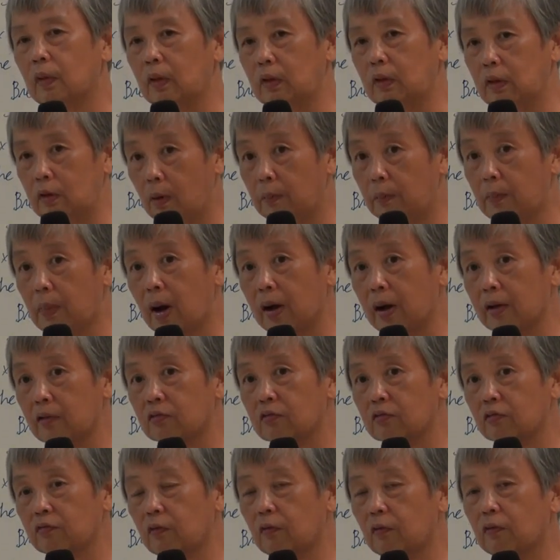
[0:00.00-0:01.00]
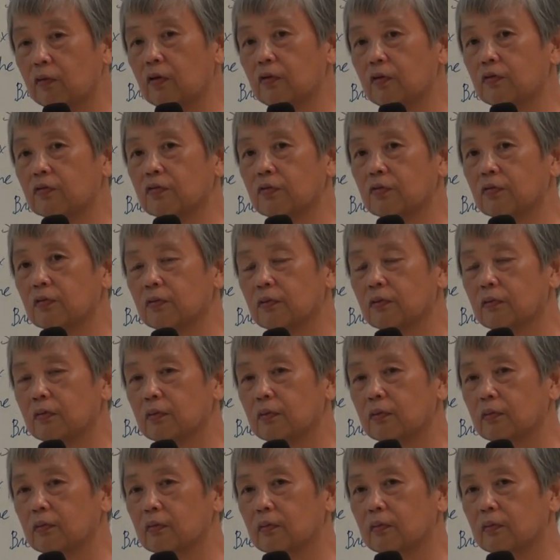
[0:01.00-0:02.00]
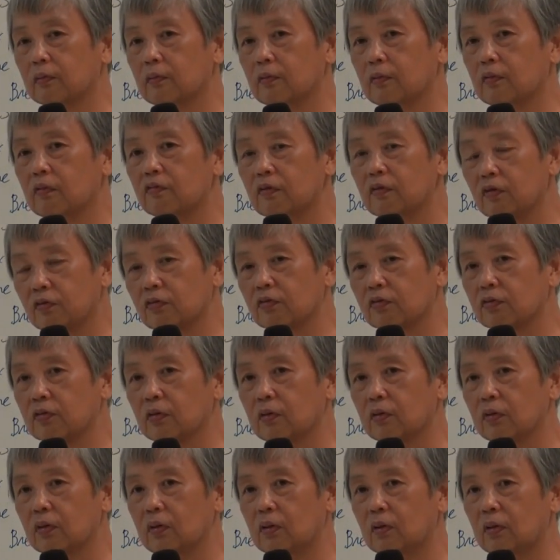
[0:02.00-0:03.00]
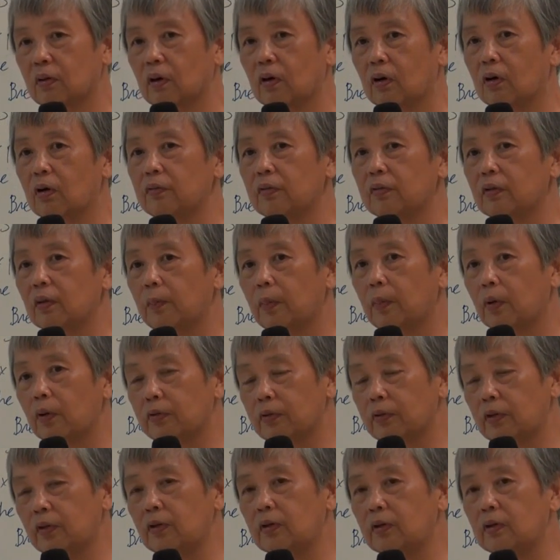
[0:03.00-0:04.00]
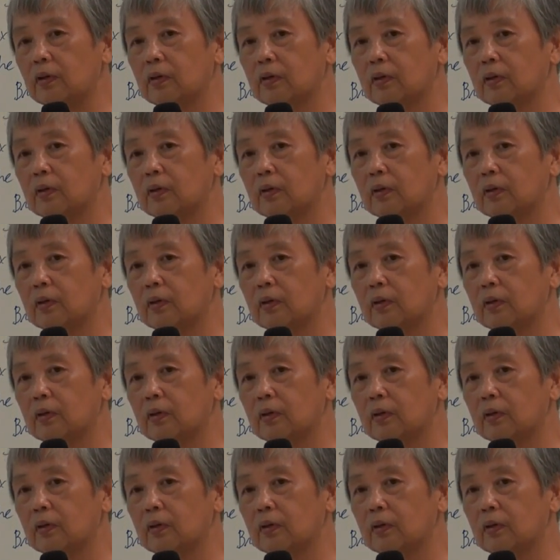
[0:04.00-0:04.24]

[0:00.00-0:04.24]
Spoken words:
your mind's focus first on the body,